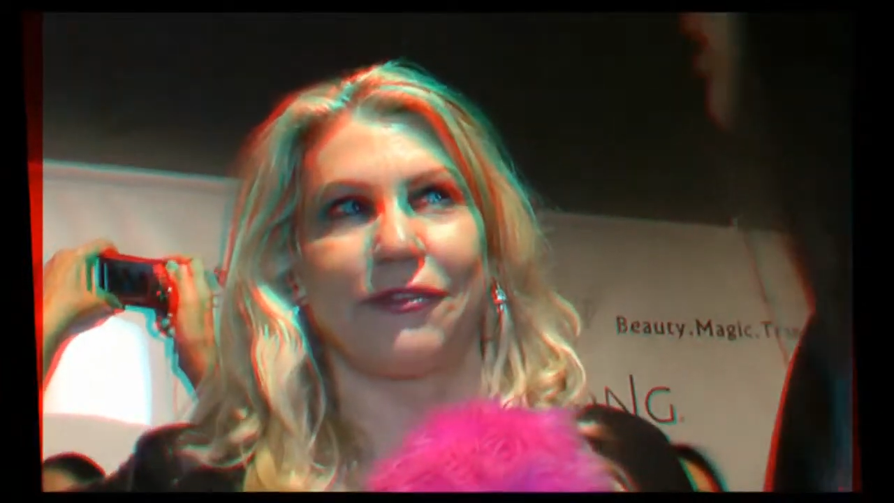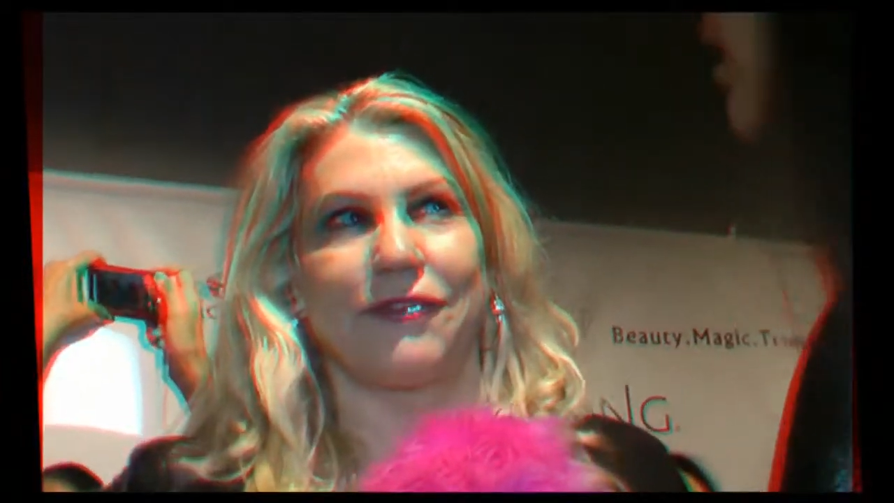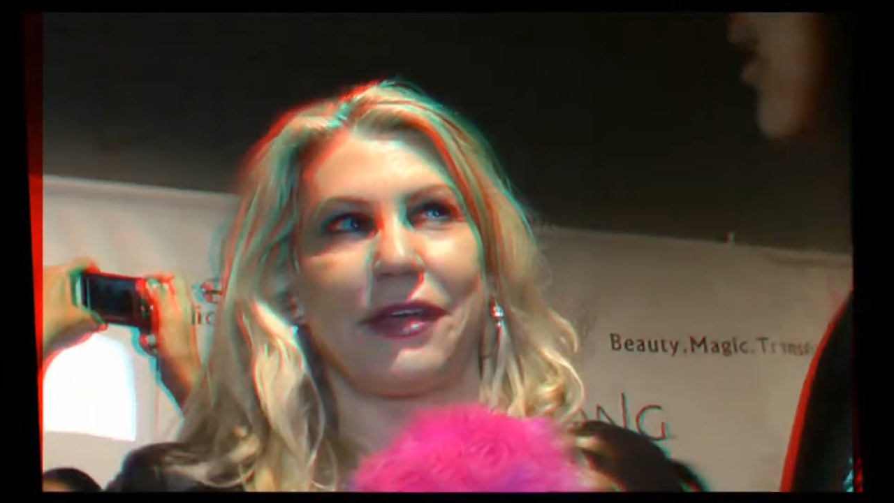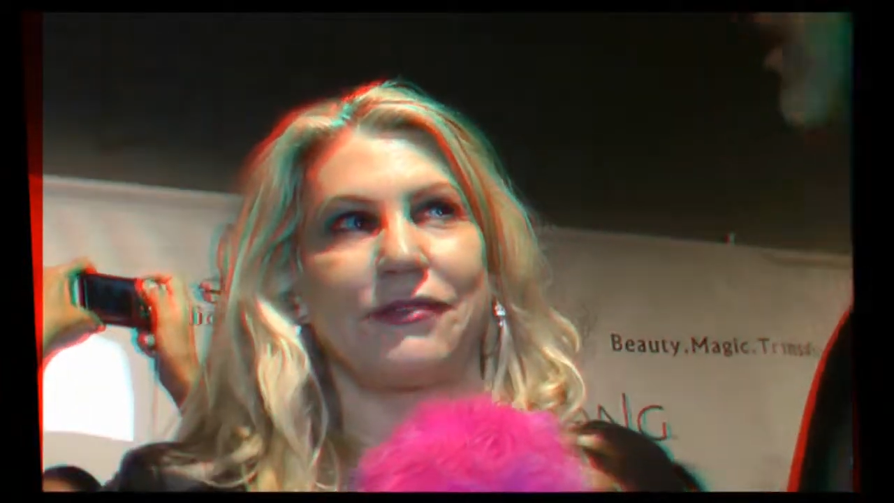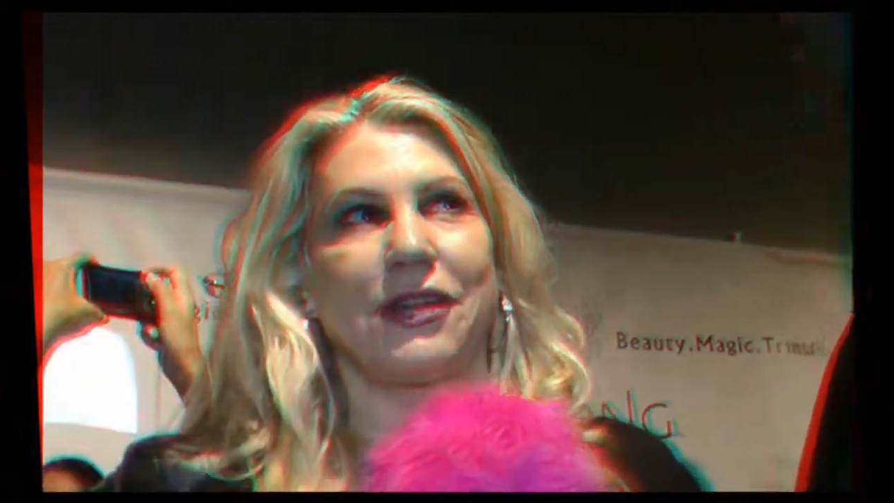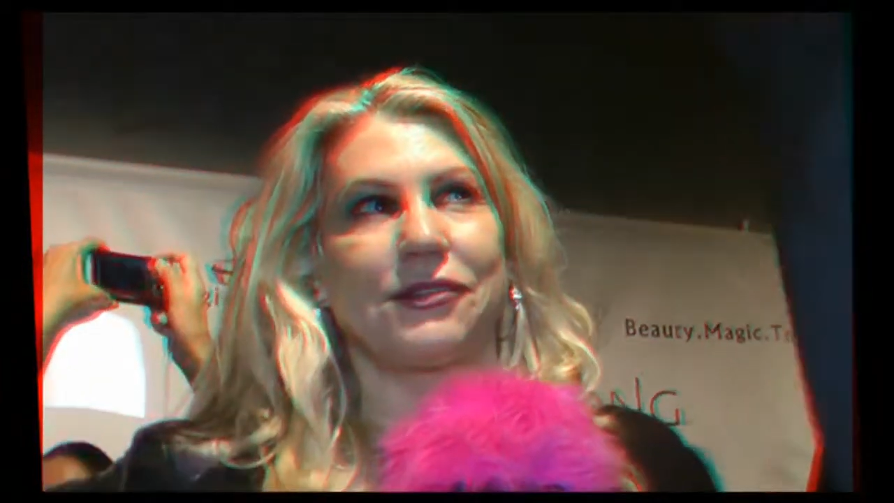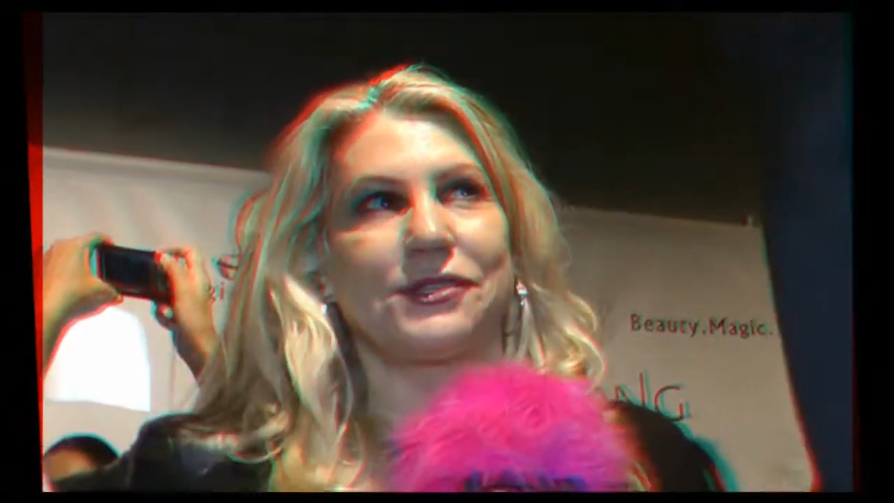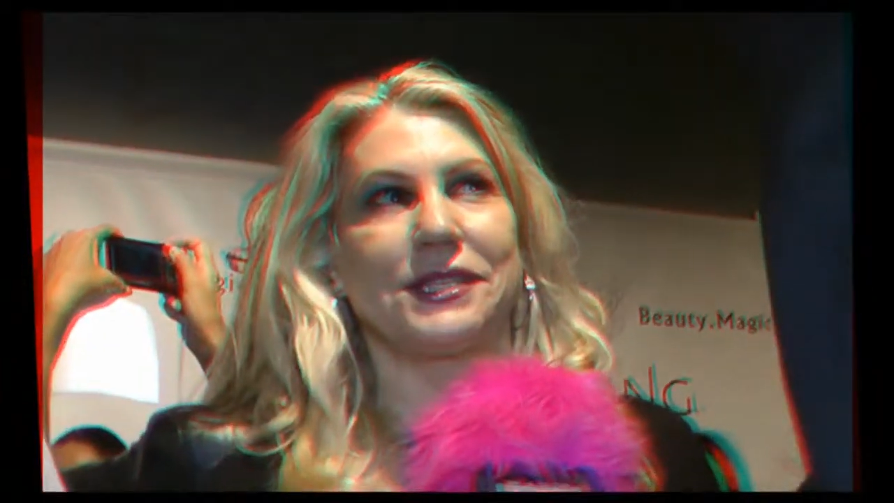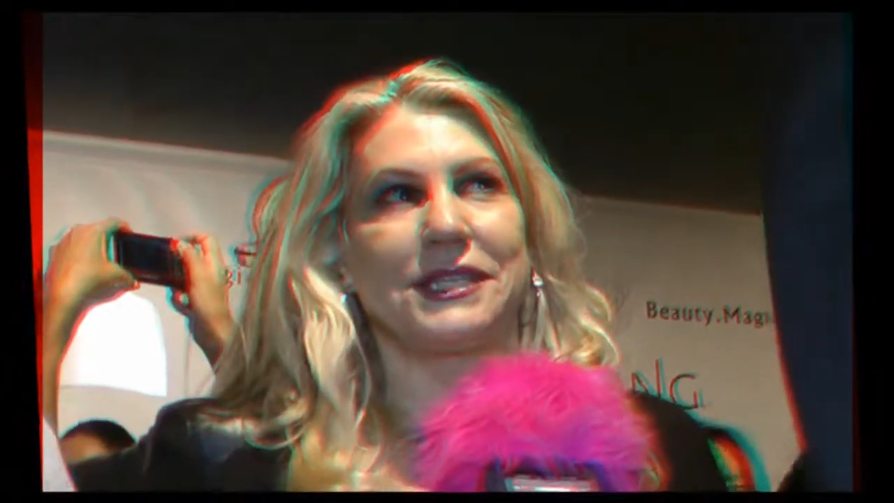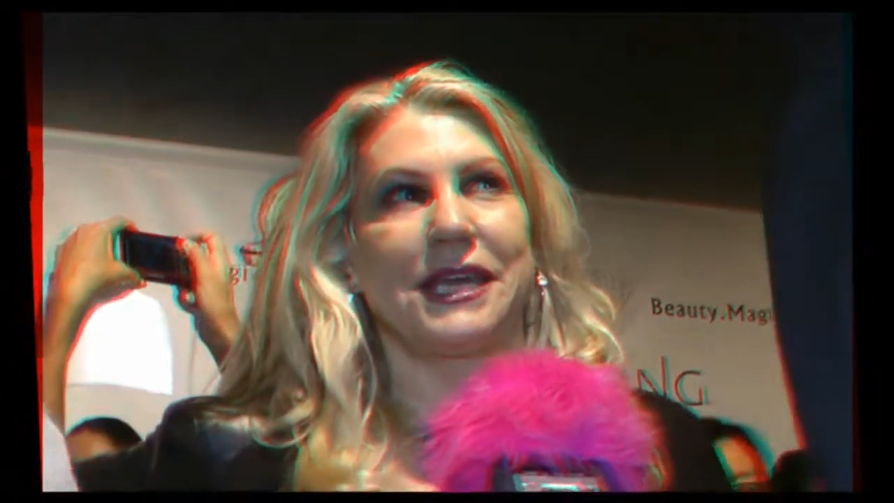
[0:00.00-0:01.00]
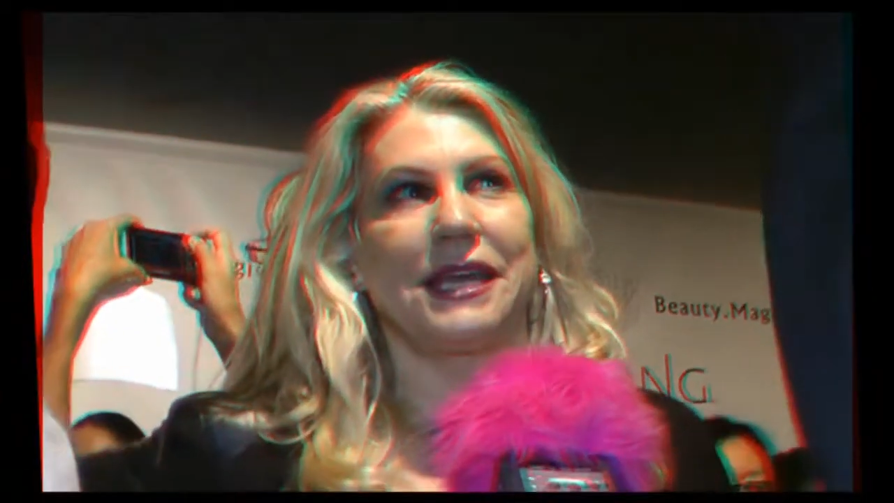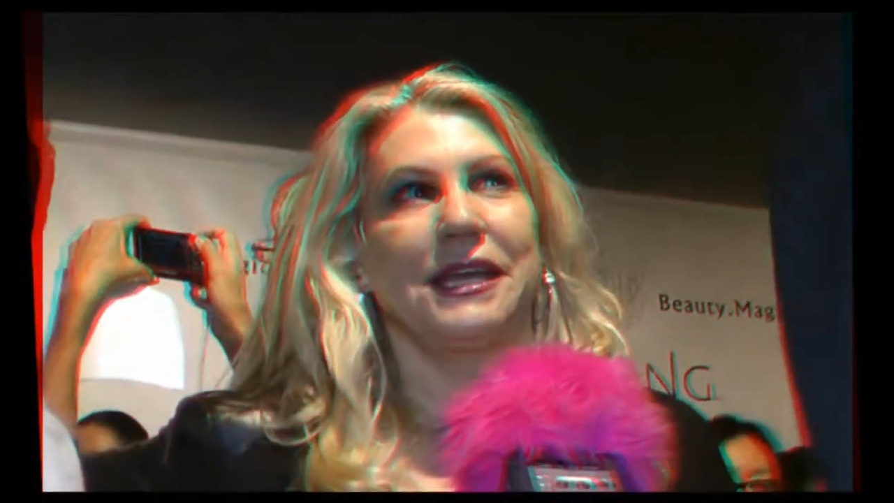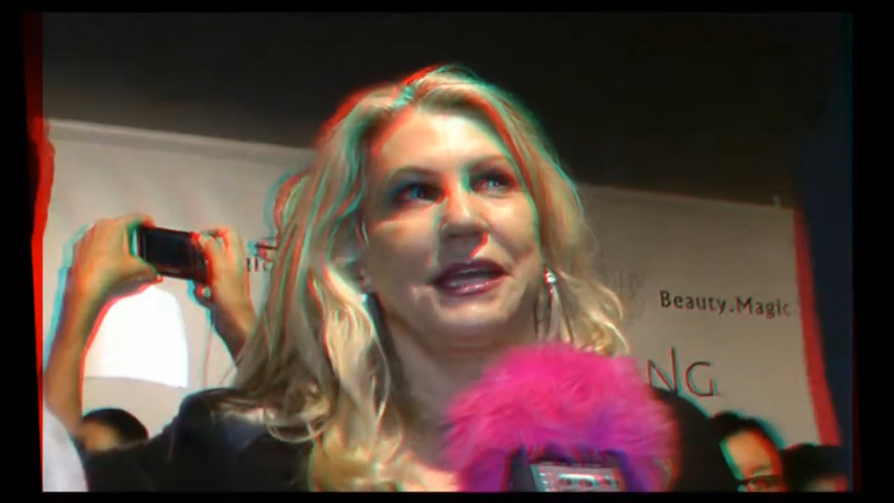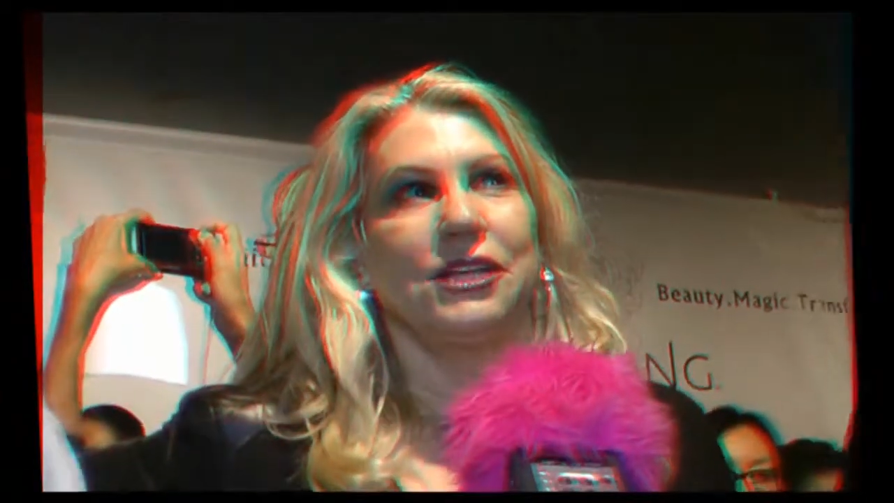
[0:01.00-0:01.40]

for five dollars a day.